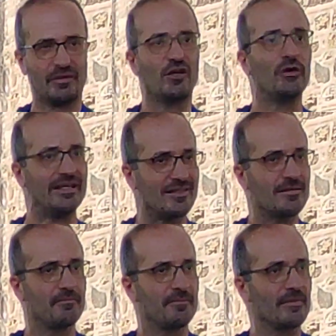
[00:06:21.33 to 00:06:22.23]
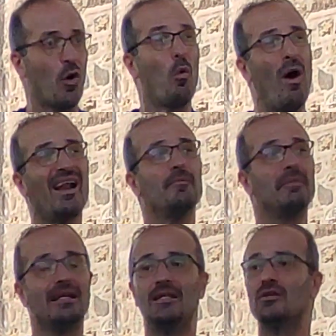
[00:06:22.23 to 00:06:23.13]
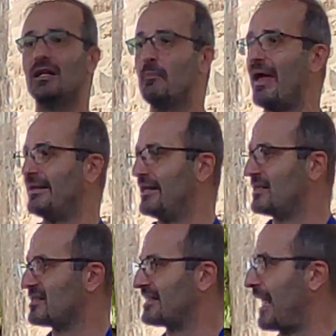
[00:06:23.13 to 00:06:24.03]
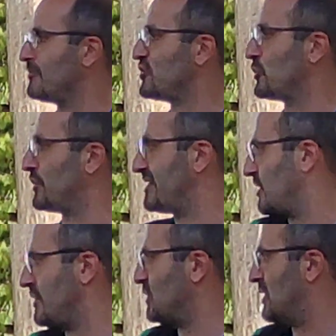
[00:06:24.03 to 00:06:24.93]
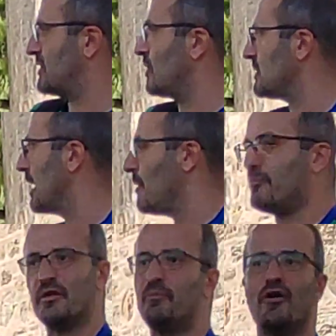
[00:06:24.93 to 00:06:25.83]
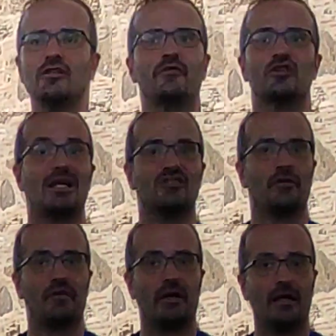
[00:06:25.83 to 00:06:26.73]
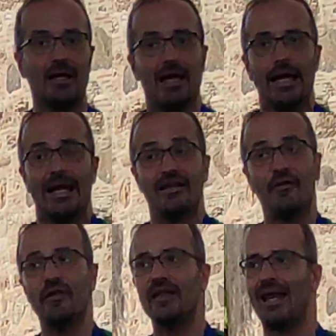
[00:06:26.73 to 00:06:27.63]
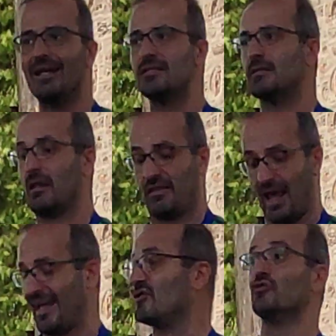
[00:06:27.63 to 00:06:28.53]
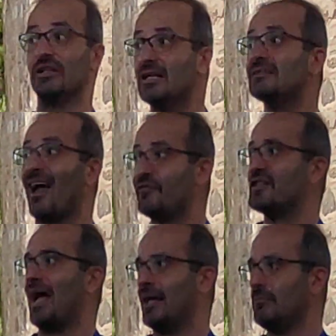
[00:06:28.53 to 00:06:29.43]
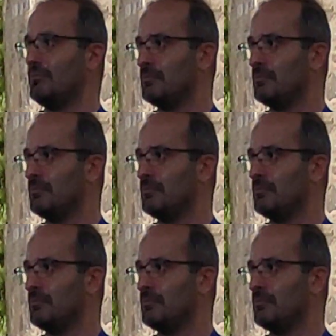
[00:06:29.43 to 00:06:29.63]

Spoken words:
Greece. 1 million Albanians came to Greece, and Greece was not prepared for such a thing. Nevertheless, they had really tough time.